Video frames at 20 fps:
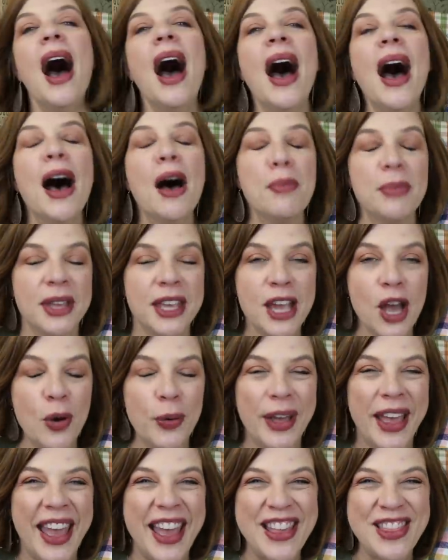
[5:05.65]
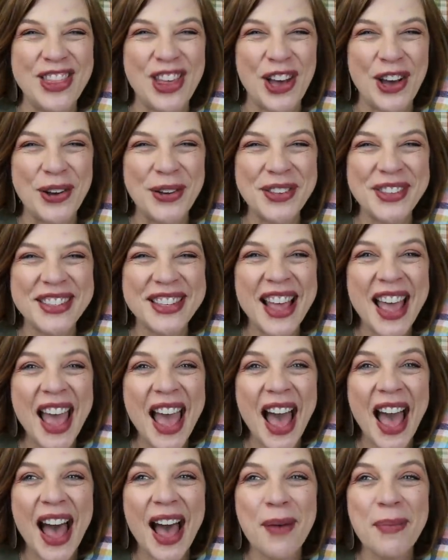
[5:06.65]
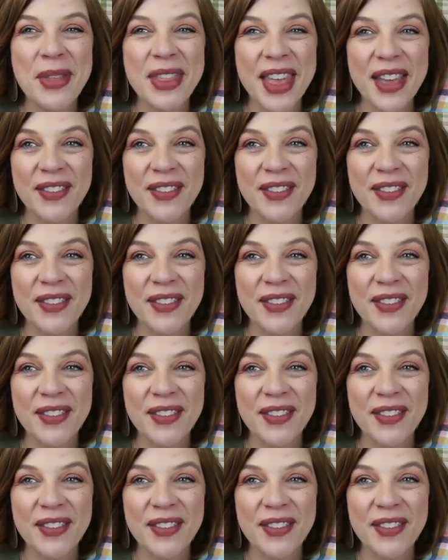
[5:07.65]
Um, he okayed those. Um,